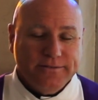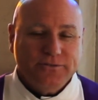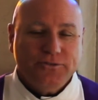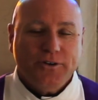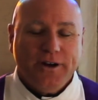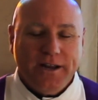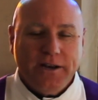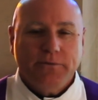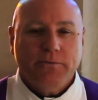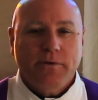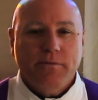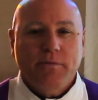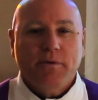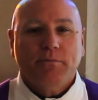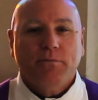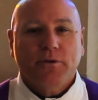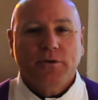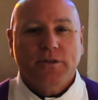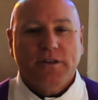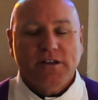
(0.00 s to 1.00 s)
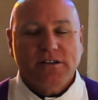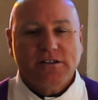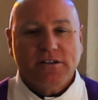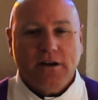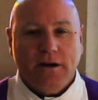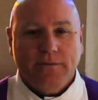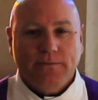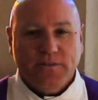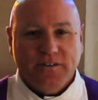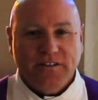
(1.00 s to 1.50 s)
Try to remember this
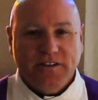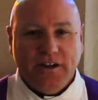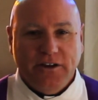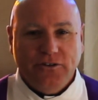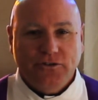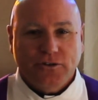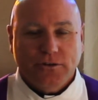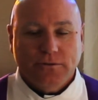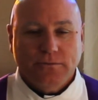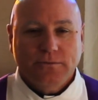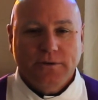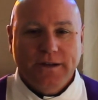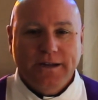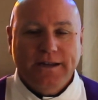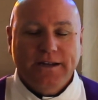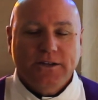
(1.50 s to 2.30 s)
conversation.